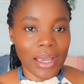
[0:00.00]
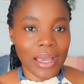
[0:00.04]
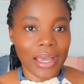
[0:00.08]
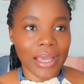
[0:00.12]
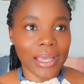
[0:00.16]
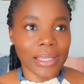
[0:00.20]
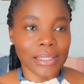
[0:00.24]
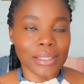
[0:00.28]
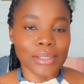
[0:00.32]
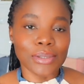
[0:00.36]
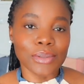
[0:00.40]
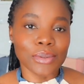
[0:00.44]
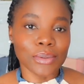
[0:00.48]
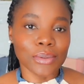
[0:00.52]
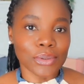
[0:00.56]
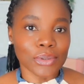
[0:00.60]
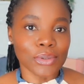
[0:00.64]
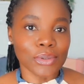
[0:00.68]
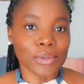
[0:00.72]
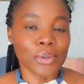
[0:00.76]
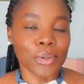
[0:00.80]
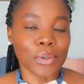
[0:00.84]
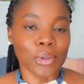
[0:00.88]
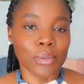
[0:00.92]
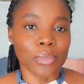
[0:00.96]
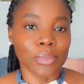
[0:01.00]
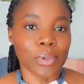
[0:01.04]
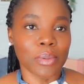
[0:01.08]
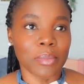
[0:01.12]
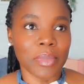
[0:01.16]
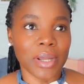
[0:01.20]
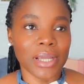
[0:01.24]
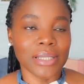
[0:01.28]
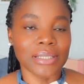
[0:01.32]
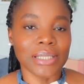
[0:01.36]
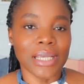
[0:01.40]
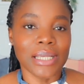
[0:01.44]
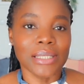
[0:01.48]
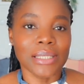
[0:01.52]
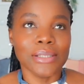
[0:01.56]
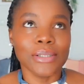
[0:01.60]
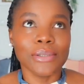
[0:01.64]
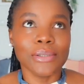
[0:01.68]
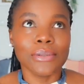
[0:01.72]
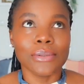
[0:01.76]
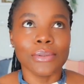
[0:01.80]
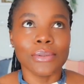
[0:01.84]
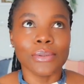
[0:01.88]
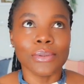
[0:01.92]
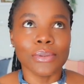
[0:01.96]
I need to also compromise. I need
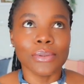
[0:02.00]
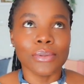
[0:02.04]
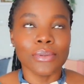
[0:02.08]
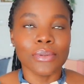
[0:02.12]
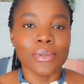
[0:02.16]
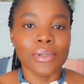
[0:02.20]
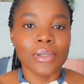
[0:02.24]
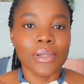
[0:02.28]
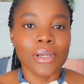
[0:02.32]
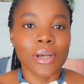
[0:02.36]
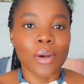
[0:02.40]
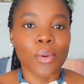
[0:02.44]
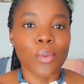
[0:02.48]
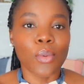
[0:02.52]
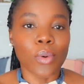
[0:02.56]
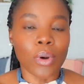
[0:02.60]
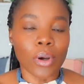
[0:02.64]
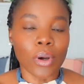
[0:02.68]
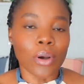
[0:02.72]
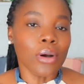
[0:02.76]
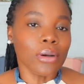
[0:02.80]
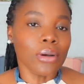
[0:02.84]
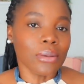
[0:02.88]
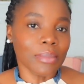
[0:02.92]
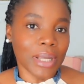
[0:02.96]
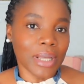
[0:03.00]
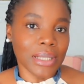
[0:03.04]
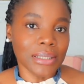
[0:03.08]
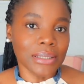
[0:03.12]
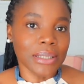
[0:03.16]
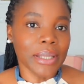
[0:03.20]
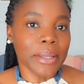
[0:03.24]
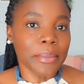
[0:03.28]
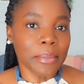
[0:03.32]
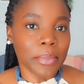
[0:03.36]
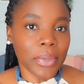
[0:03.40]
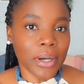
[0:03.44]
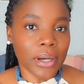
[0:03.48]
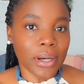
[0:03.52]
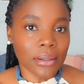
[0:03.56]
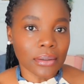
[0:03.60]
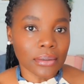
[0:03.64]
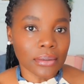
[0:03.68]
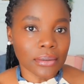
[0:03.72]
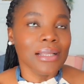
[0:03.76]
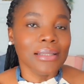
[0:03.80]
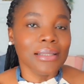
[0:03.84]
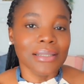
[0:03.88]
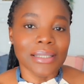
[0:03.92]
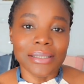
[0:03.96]
to work on my temper.
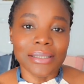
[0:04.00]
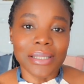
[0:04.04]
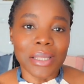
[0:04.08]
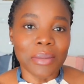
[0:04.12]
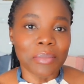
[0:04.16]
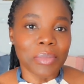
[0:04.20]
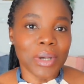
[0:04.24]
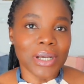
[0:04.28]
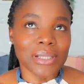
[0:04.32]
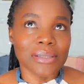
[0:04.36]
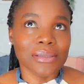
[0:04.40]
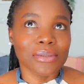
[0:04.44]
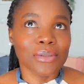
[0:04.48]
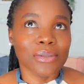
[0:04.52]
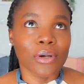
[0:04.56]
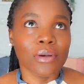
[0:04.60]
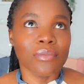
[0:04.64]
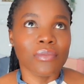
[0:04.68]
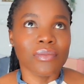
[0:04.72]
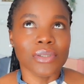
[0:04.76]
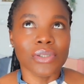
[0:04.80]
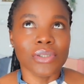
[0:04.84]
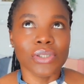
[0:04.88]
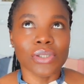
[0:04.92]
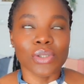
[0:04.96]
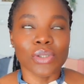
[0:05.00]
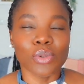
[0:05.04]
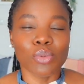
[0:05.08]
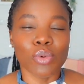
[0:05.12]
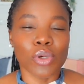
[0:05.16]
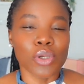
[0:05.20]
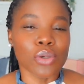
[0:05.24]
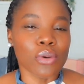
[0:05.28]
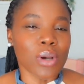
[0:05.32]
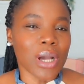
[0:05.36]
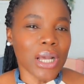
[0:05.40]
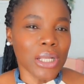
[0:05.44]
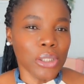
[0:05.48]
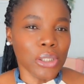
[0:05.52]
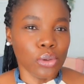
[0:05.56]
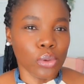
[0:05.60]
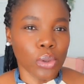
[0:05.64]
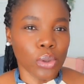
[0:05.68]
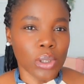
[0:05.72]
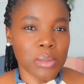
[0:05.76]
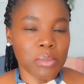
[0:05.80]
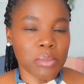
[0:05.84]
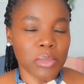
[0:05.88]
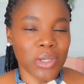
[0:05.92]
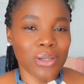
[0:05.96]
The temper stuff is just when you
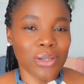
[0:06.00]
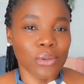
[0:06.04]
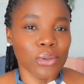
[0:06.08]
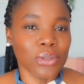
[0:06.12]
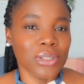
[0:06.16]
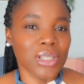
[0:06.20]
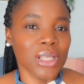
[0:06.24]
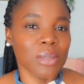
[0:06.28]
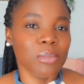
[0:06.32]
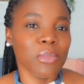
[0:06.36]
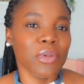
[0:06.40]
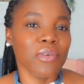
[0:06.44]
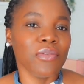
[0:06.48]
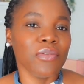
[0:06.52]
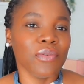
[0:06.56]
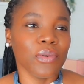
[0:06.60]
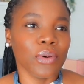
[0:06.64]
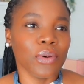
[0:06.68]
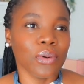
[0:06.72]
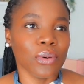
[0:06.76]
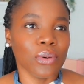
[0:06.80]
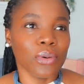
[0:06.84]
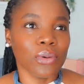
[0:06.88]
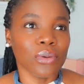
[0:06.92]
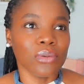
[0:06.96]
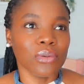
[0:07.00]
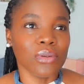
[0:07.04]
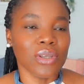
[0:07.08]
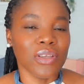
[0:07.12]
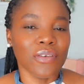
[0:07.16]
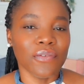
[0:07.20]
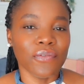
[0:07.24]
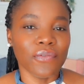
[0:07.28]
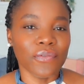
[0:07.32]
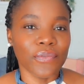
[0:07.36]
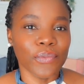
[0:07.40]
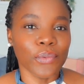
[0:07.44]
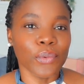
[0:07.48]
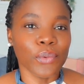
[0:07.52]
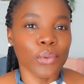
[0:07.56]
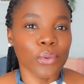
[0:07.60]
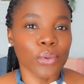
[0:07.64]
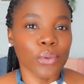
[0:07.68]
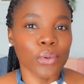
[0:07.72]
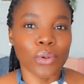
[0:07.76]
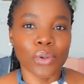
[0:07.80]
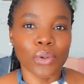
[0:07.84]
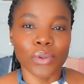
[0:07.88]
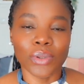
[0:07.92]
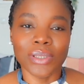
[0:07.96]
annoy me, you take me for a
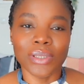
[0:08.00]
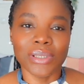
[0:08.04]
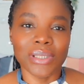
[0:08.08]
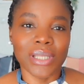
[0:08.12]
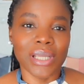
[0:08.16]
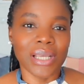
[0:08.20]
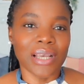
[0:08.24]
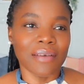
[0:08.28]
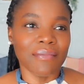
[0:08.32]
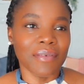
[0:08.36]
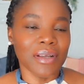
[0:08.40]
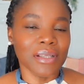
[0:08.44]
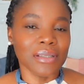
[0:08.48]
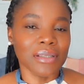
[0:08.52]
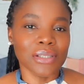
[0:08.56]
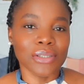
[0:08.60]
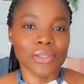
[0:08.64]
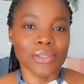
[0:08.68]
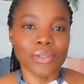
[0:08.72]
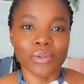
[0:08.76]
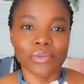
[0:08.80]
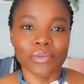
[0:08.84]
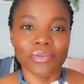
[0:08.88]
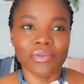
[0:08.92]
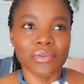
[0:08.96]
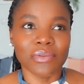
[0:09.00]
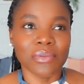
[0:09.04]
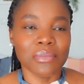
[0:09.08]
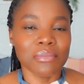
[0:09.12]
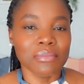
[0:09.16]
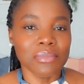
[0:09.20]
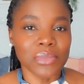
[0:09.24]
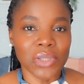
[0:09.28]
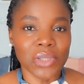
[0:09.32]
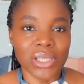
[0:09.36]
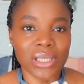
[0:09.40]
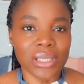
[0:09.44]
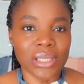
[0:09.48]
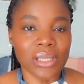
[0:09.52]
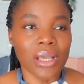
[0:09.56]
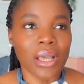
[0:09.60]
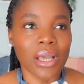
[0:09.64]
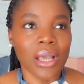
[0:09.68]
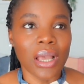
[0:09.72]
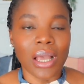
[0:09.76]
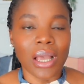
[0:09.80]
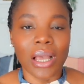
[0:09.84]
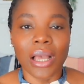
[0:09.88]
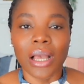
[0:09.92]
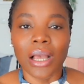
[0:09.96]
fool, or you take advantage of me.
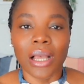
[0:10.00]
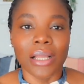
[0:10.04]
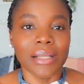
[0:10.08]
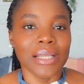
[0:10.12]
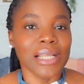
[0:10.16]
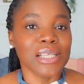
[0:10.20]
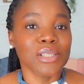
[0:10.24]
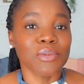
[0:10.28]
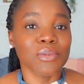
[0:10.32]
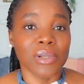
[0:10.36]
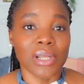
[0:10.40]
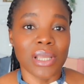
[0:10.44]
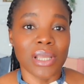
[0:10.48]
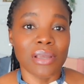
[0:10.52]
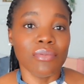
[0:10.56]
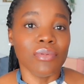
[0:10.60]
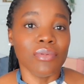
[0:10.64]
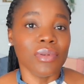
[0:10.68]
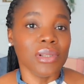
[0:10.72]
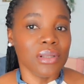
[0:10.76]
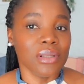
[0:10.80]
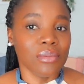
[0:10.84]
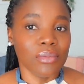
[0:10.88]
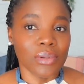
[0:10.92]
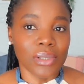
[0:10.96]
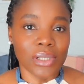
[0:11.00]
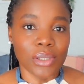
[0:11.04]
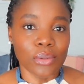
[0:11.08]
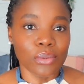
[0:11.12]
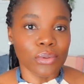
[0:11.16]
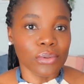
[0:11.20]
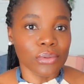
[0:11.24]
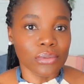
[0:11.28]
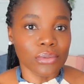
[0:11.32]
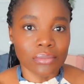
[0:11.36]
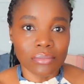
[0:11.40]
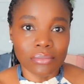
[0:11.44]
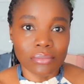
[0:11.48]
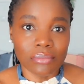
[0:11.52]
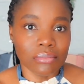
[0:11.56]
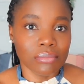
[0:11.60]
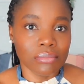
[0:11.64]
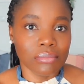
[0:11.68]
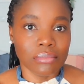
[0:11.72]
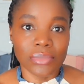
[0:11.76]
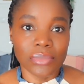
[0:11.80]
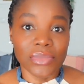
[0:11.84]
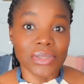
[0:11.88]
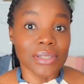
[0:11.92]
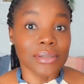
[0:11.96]
That's when I really, really will
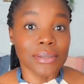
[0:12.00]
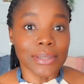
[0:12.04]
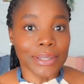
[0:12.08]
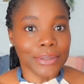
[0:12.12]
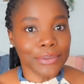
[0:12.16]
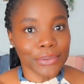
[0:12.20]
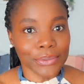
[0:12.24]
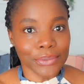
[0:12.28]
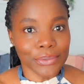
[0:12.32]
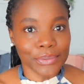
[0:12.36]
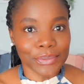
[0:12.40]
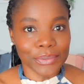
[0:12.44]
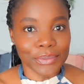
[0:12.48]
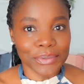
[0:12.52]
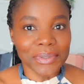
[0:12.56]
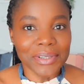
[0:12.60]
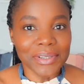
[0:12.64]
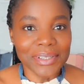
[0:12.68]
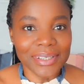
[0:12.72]
descend on you.